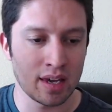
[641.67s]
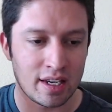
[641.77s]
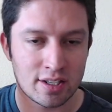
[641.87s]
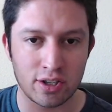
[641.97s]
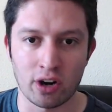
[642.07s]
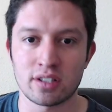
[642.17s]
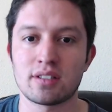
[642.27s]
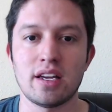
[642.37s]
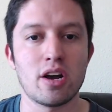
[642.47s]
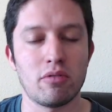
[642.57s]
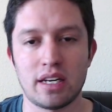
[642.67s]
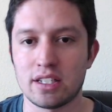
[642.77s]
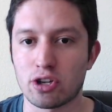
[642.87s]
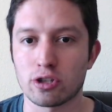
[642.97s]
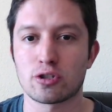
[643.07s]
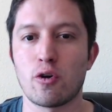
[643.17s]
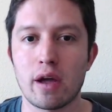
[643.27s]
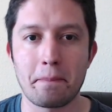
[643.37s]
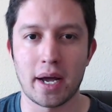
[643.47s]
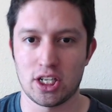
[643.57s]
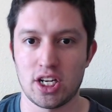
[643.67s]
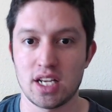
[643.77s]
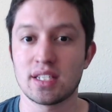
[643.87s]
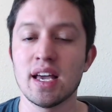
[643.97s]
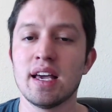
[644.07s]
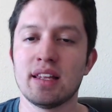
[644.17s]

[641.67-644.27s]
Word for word: he starts throwing punches.